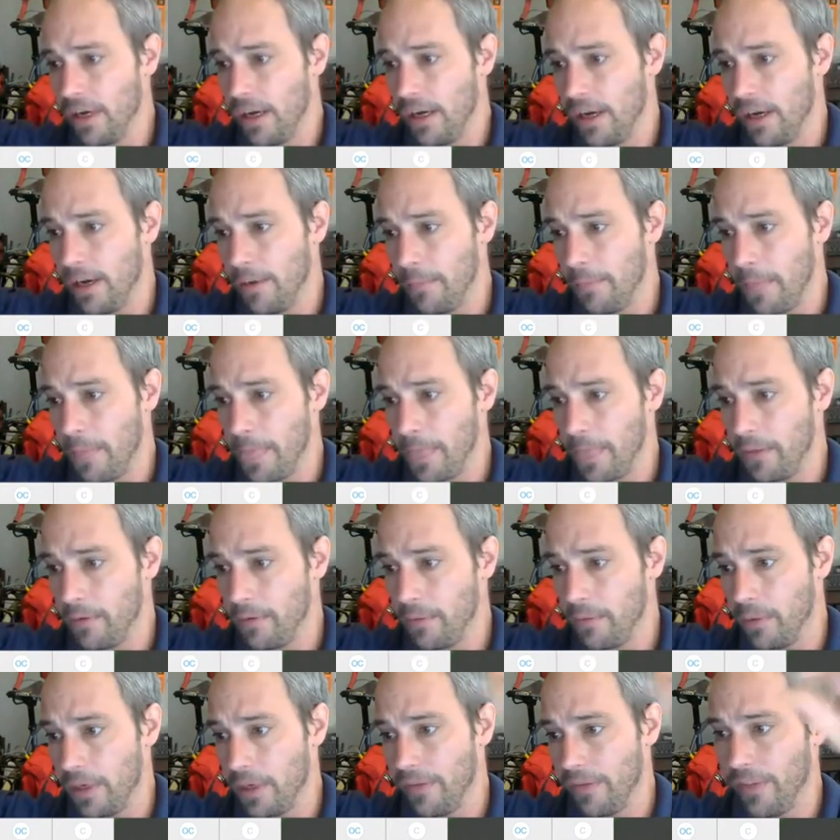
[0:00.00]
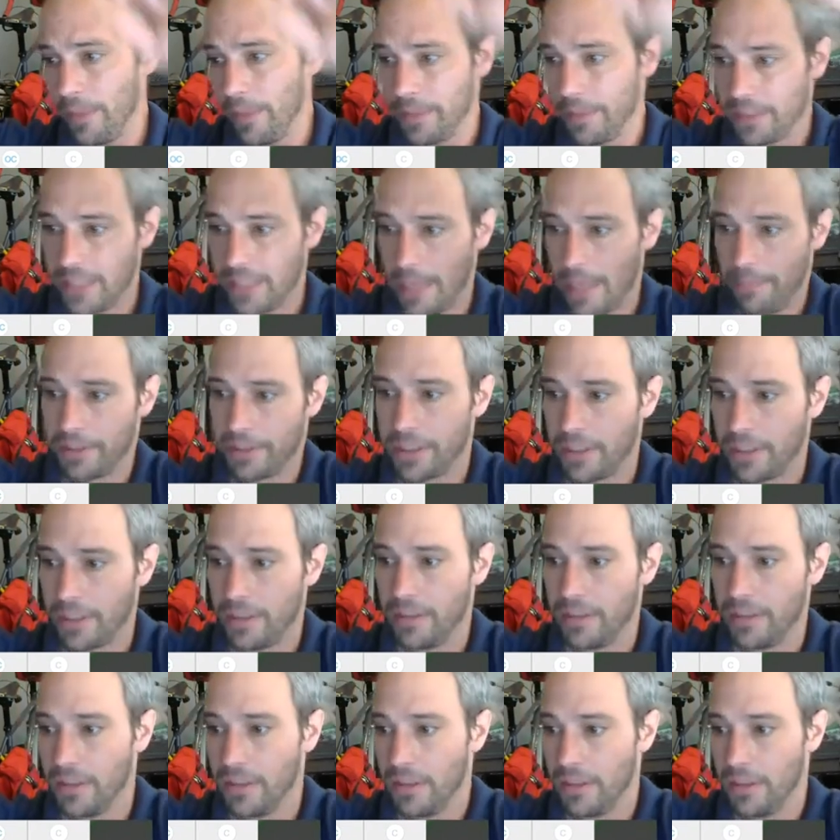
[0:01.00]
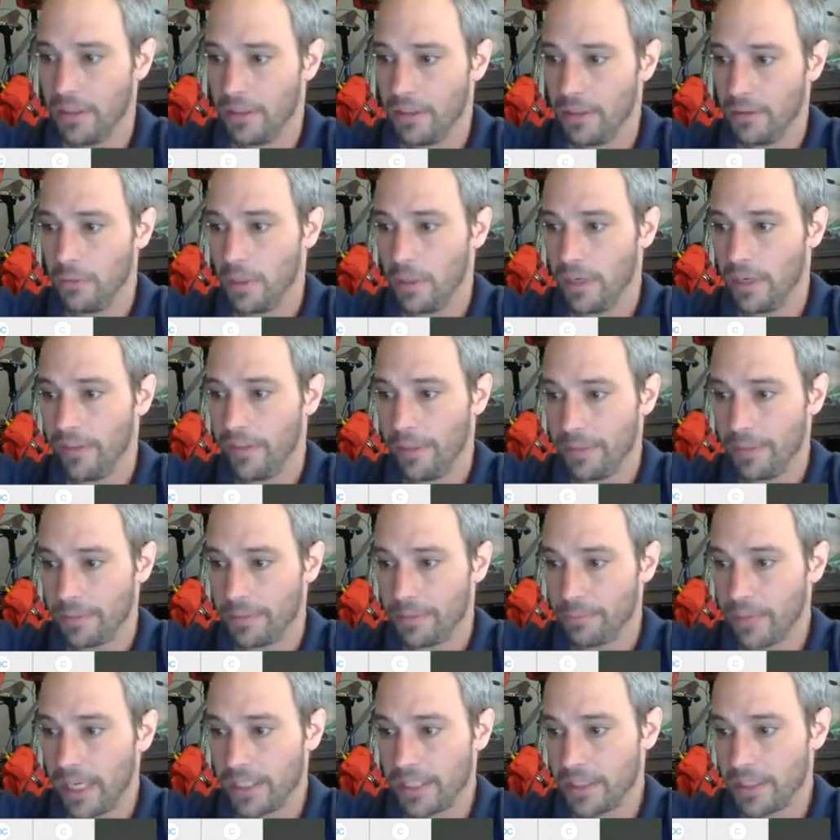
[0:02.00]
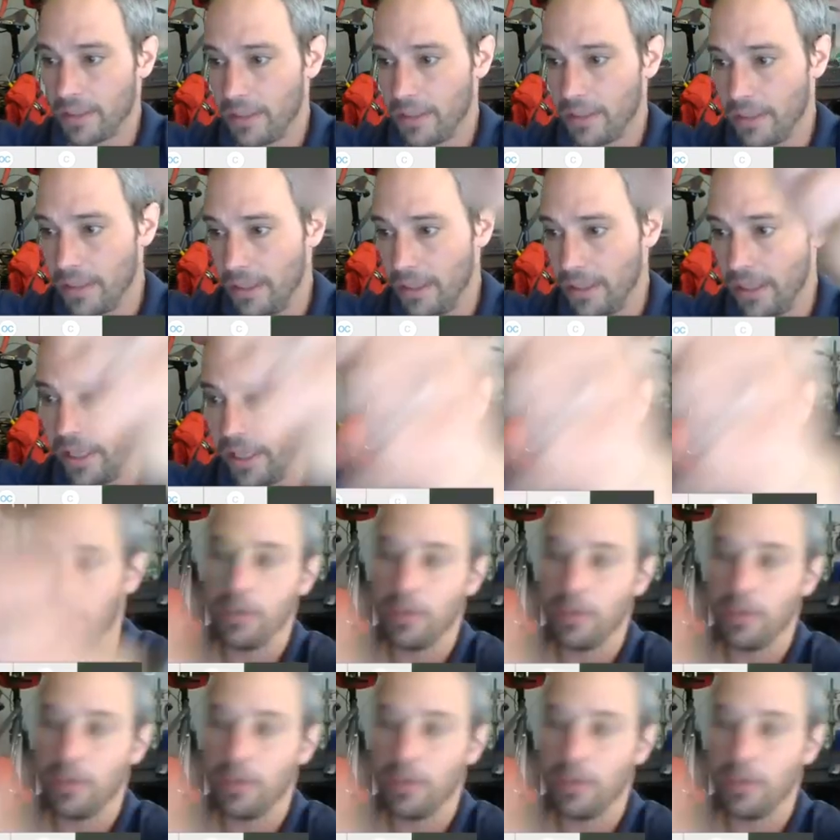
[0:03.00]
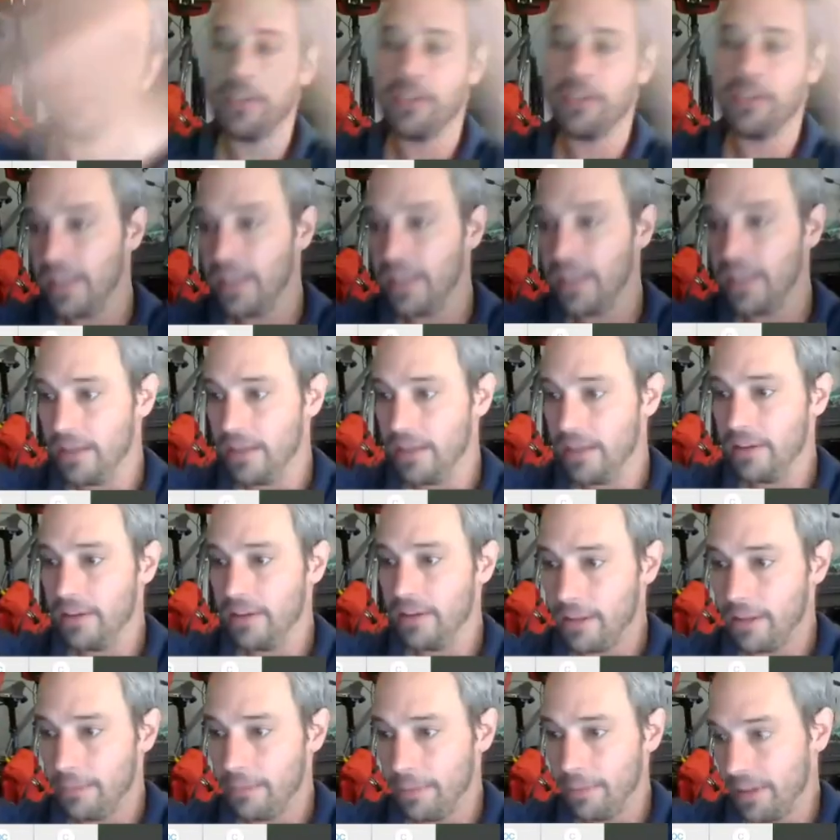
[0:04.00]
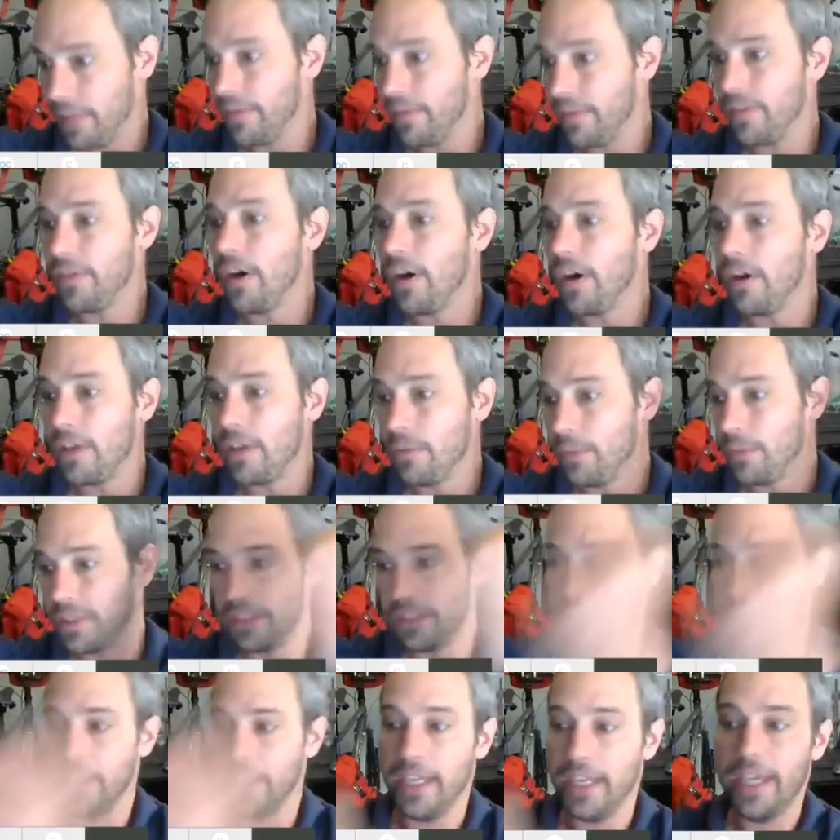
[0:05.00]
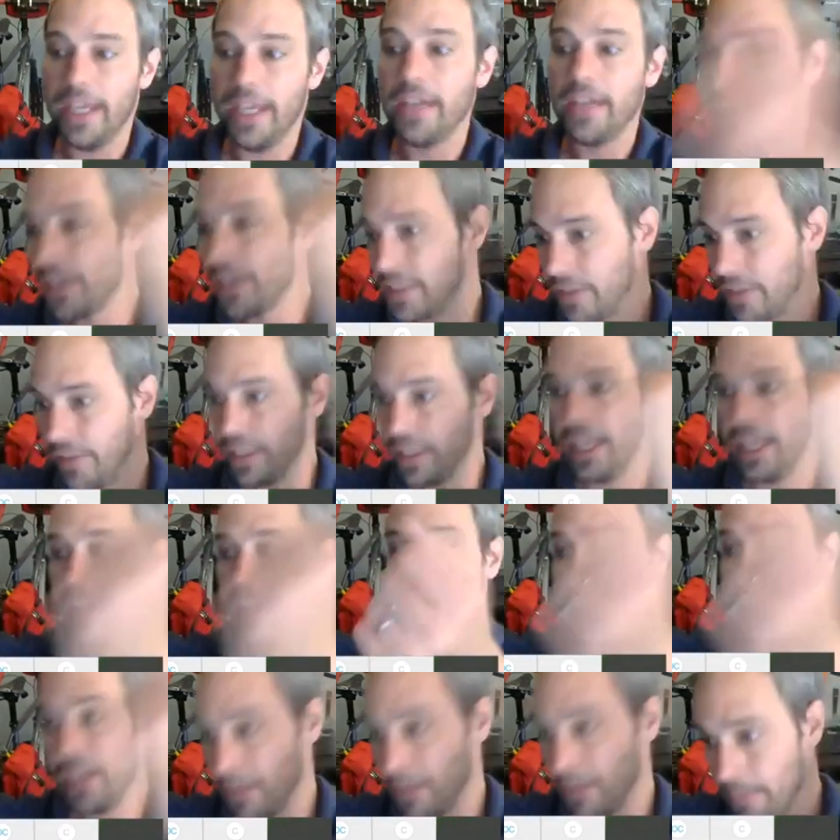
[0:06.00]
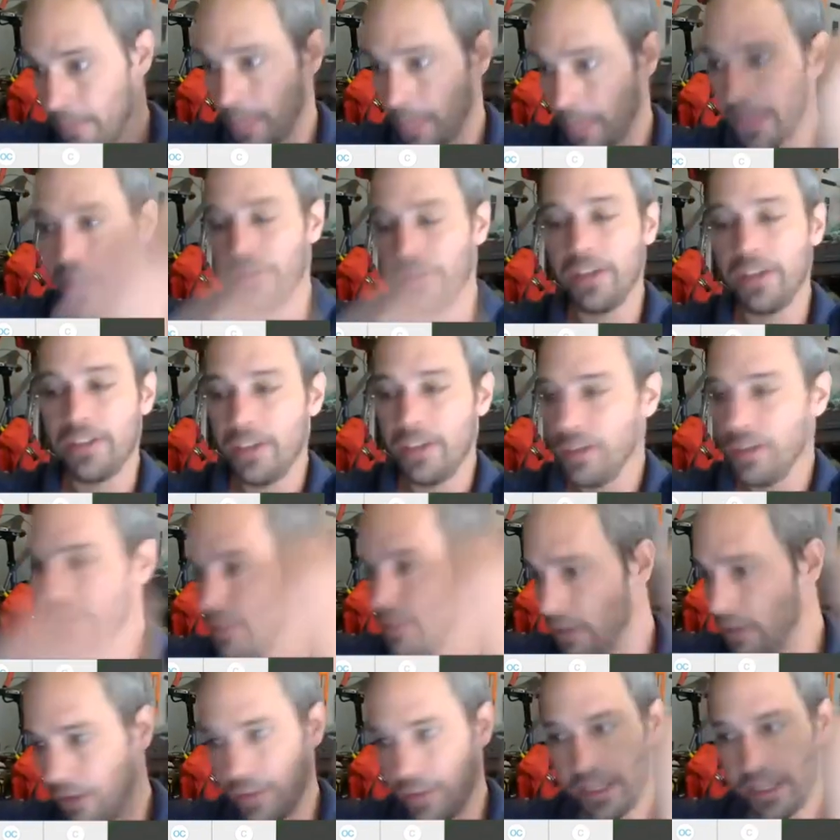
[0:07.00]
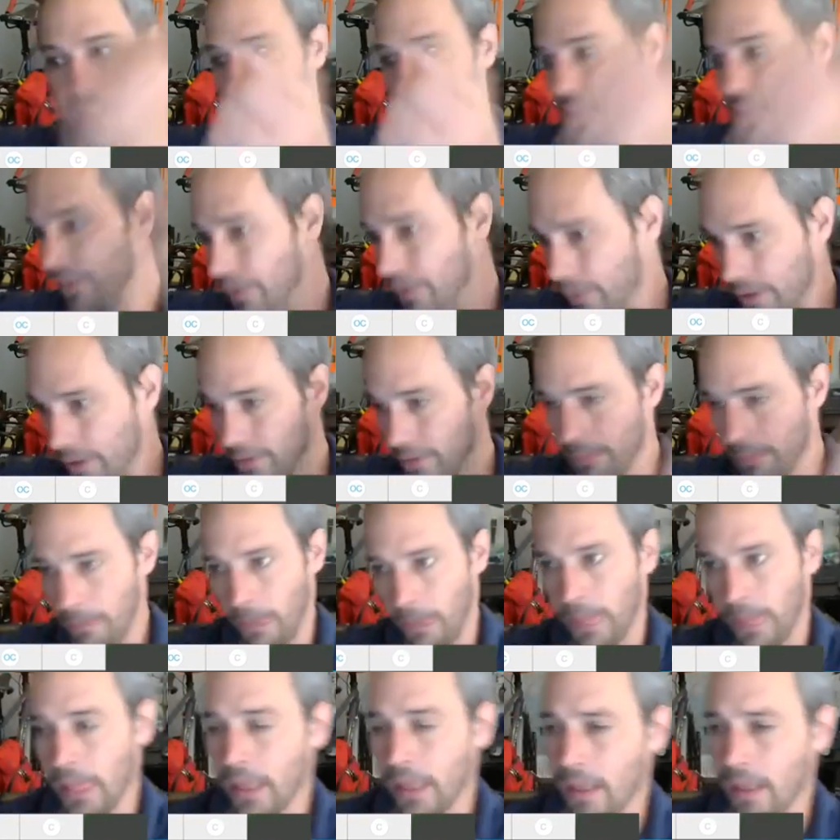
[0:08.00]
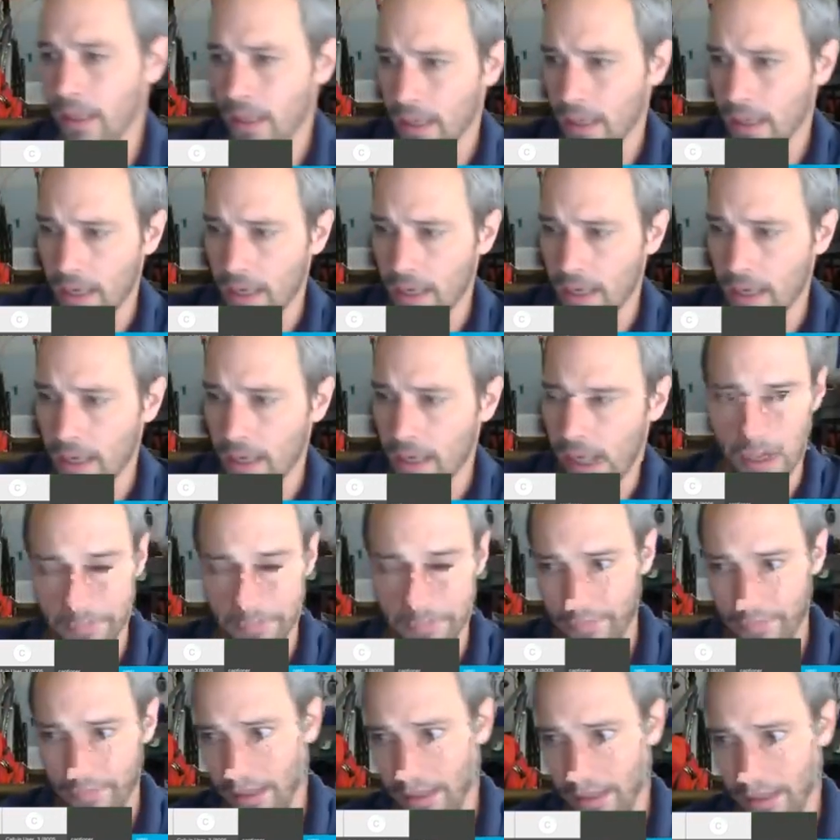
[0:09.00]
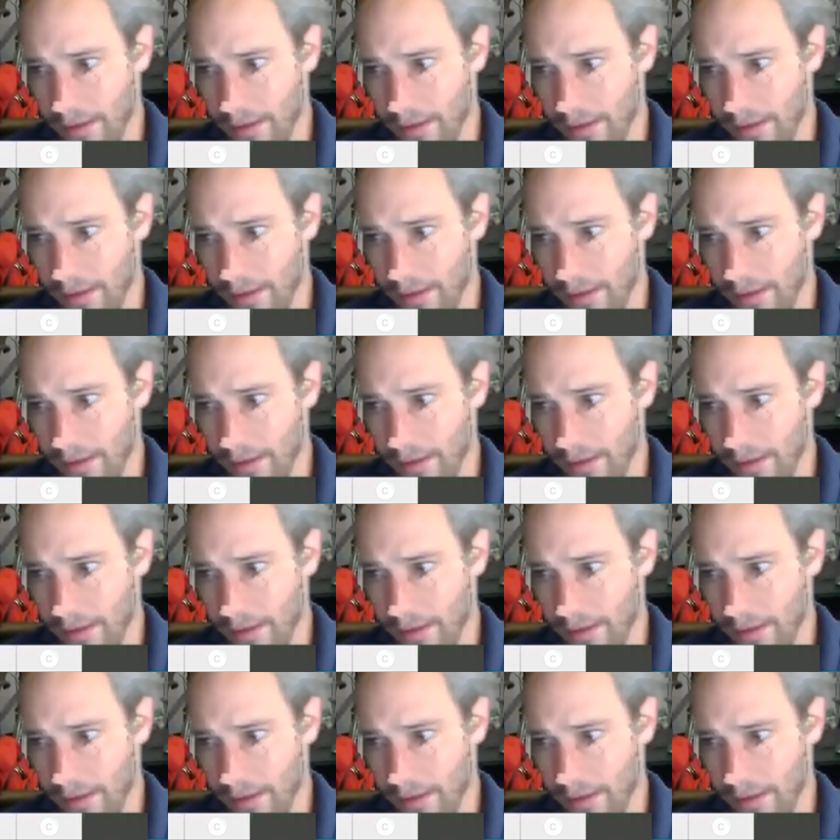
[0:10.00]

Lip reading: One of them is temperature, one of them is pressure, and one of them is the specific volume, which is the inverse of the density. So you can just call it the density if you want.